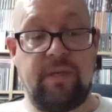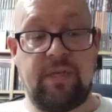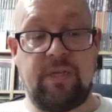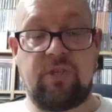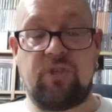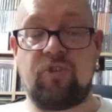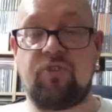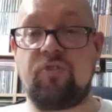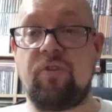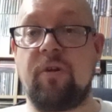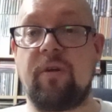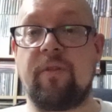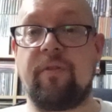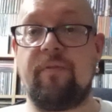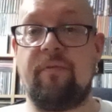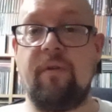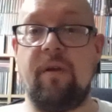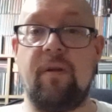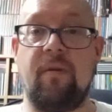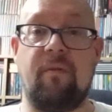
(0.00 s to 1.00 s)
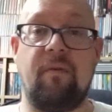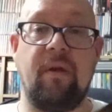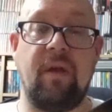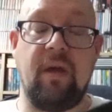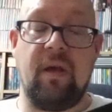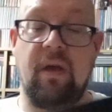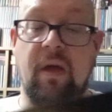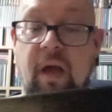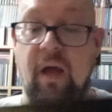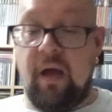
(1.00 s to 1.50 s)
struck through,
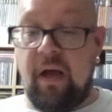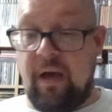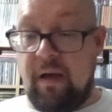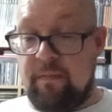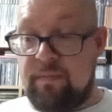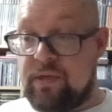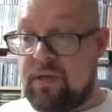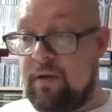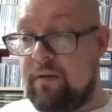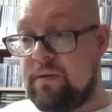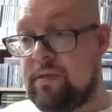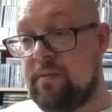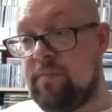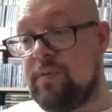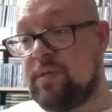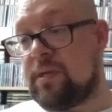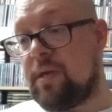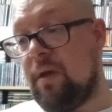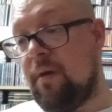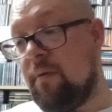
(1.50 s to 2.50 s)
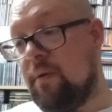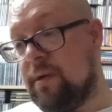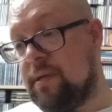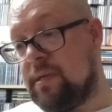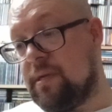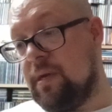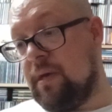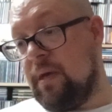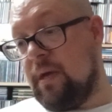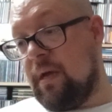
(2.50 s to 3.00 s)
so it's obscured.
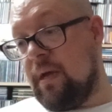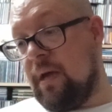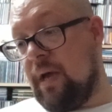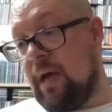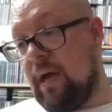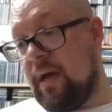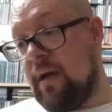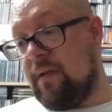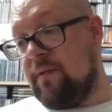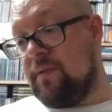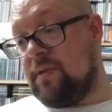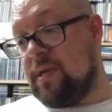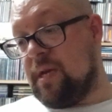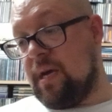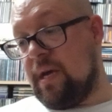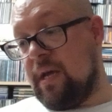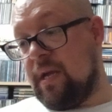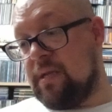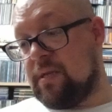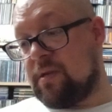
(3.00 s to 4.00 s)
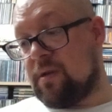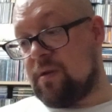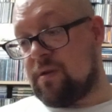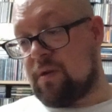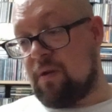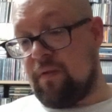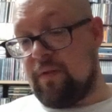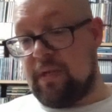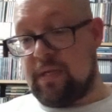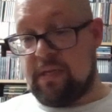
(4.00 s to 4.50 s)
And it's just
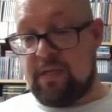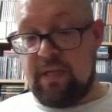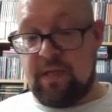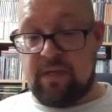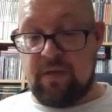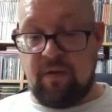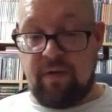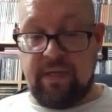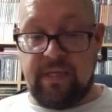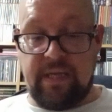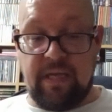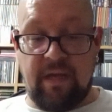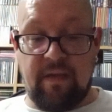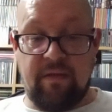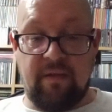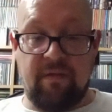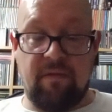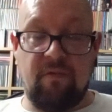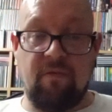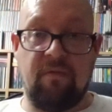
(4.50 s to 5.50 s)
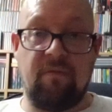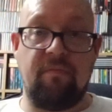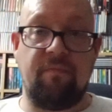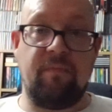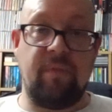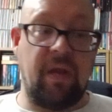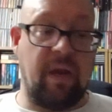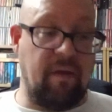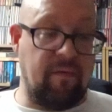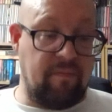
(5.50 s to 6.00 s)
got this idea that you're,
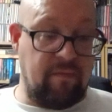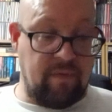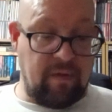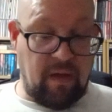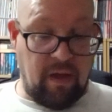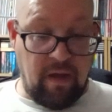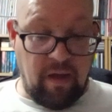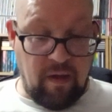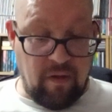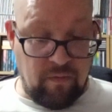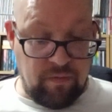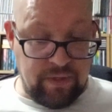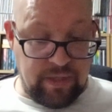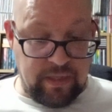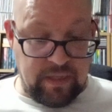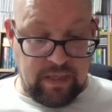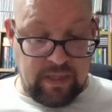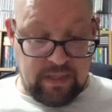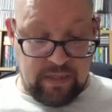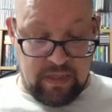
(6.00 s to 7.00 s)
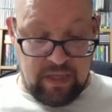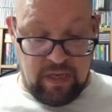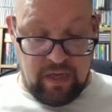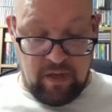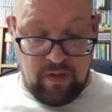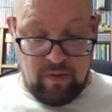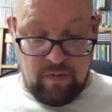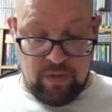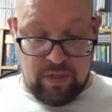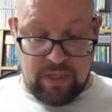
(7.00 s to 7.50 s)
you know, holding this
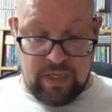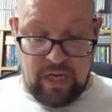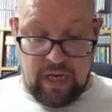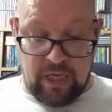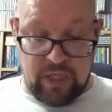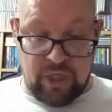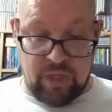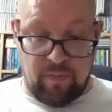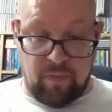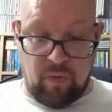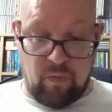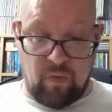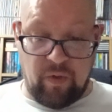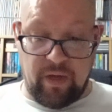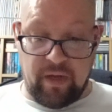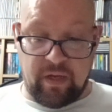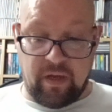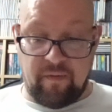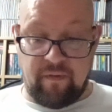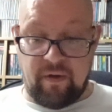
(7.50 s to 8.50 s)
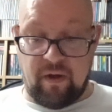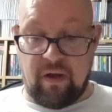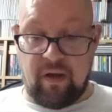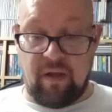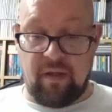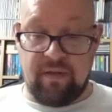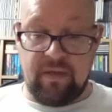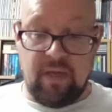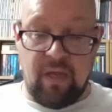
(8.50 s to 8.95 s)
huge tangible work of art